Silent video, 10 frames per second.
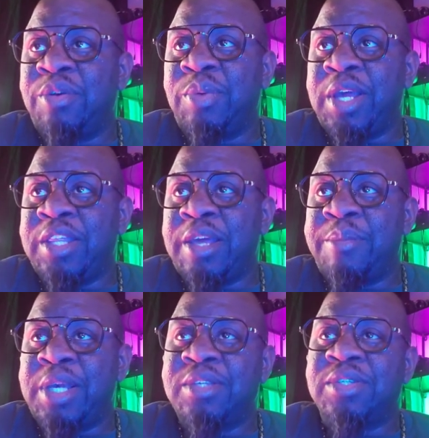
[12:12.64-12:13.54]
a way that
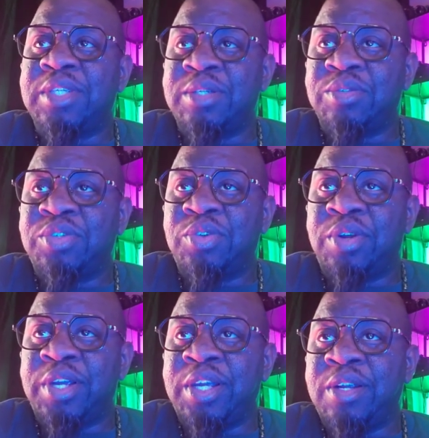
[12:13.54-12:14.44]
makes sense to
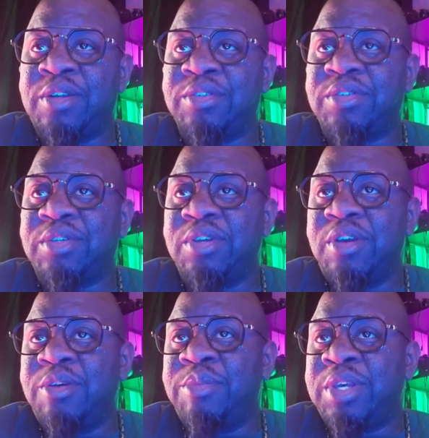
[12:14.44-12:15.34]
our ears.
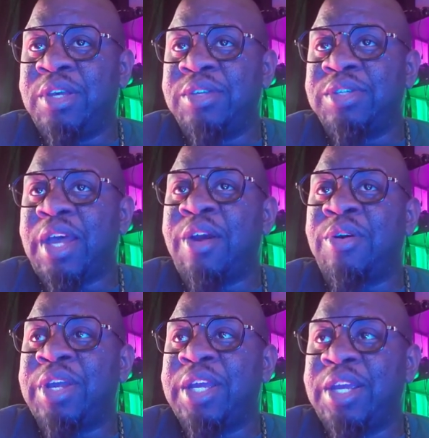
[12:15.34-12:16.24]
Because our
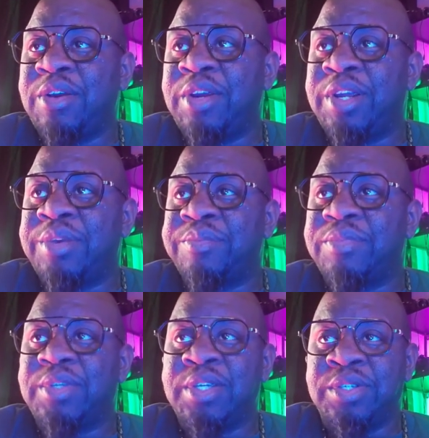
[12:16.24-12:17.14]
hearing
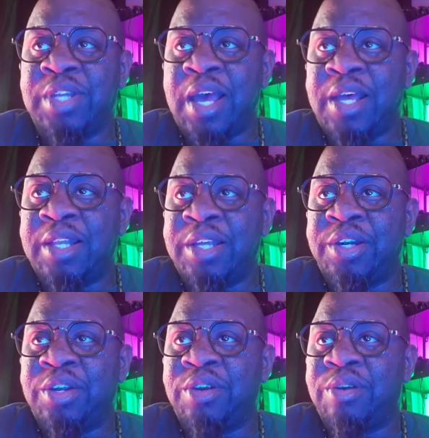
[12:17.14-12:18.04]
is not
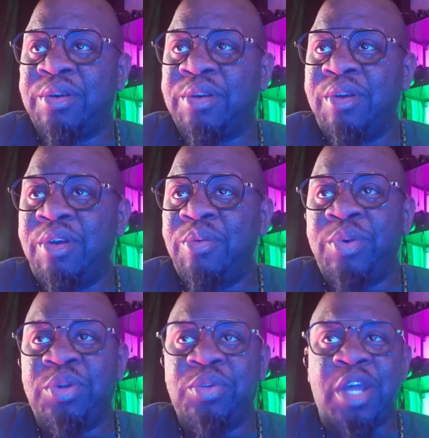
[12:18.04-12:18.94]
linear,
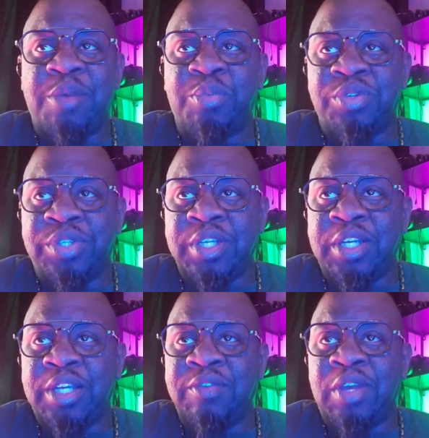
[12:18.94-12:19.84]
we do not
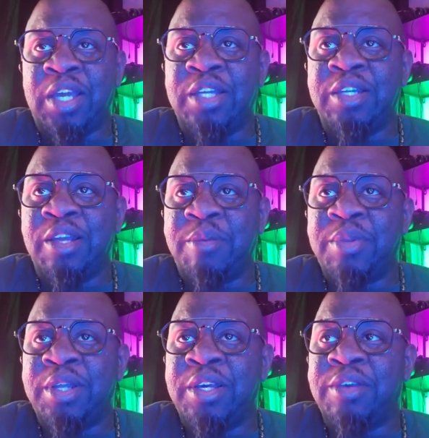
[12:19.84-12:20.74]
perceive a
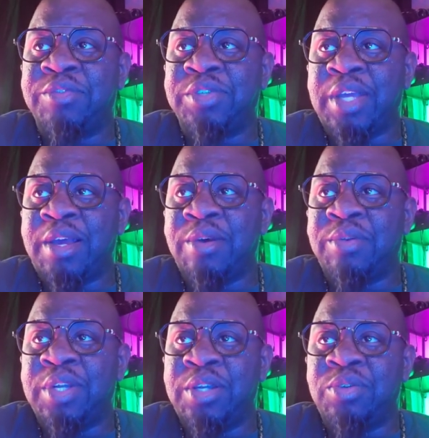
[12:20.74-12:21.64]
doubling of
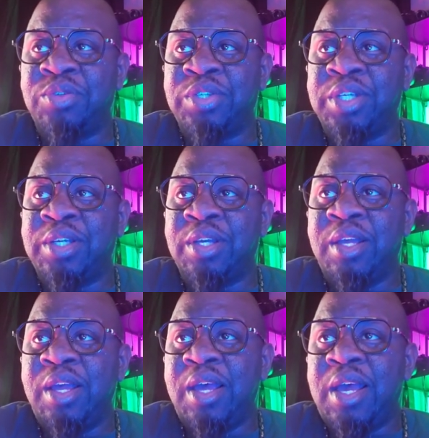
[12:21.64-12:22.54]
sound energy
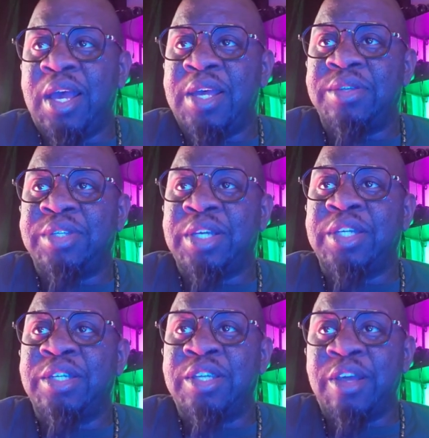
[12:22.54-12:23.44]
as a
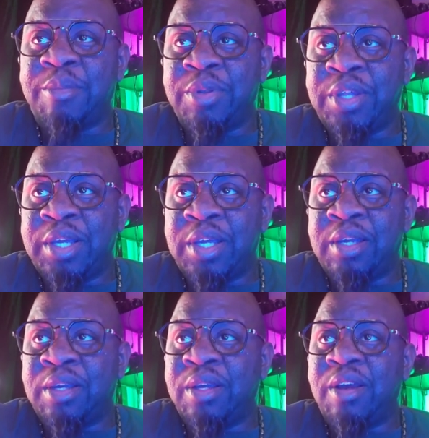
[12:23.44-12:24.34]

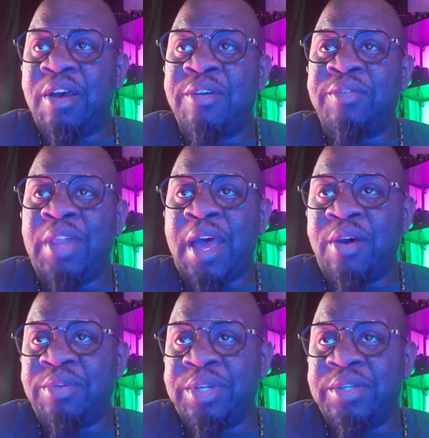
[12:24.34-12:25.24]
doubling of
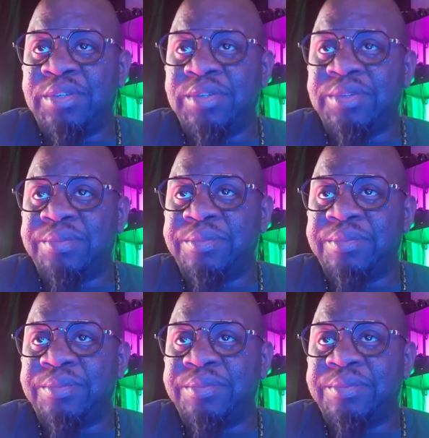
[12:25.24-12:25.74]
loudness.